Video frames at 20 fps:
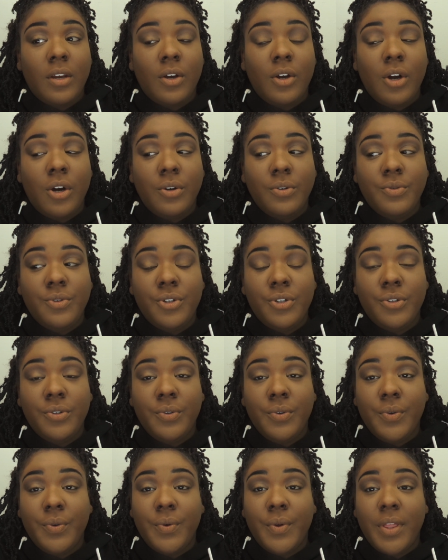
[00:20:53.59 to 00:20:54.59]
go
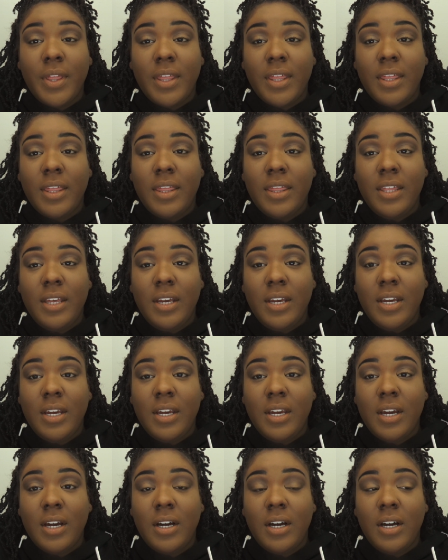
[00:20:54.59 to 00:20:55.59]
to
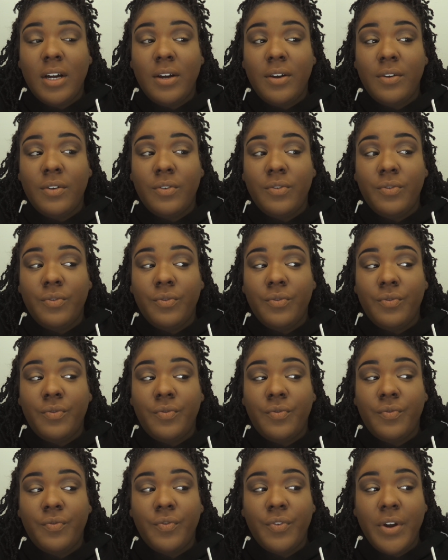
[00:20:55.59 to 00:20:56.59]
the
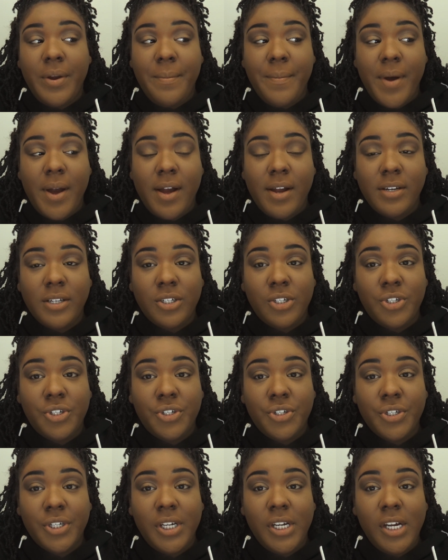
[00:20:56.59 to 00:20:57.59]
Fremont
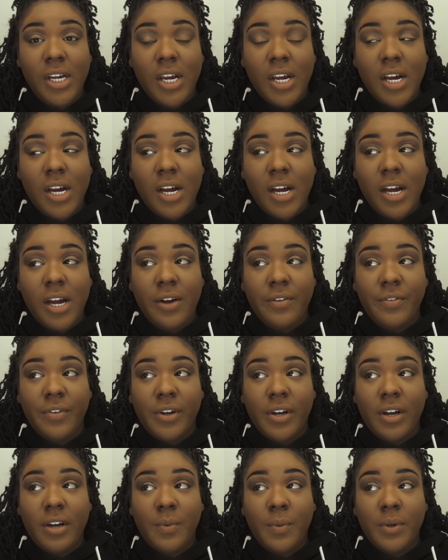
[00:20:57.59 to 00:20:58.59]
Street. I
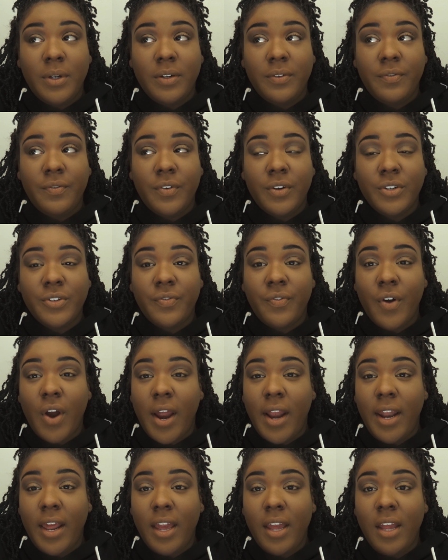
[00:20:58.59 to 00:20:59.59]
forgot what first
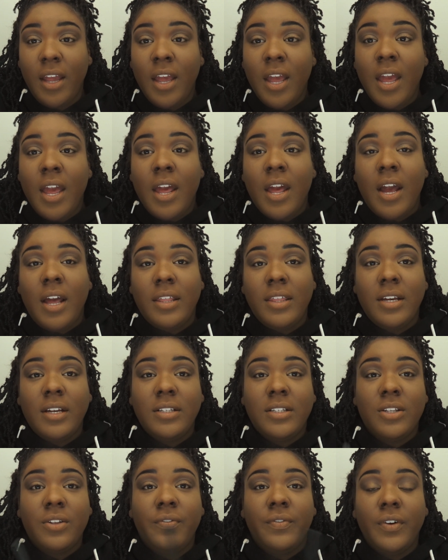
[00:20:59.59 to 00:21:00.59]
Friday. I think
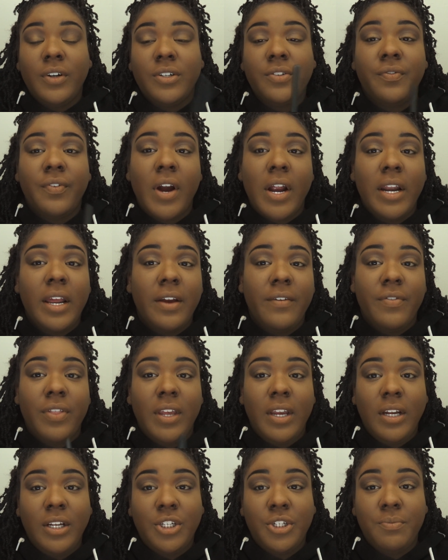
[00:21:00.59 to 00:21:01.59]
it's the first Friday of
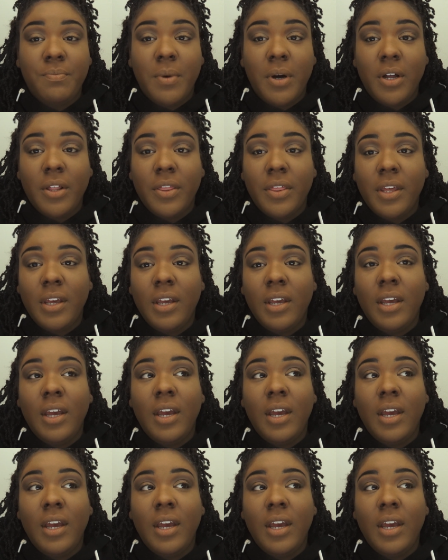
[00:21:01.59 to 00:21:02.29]
each month.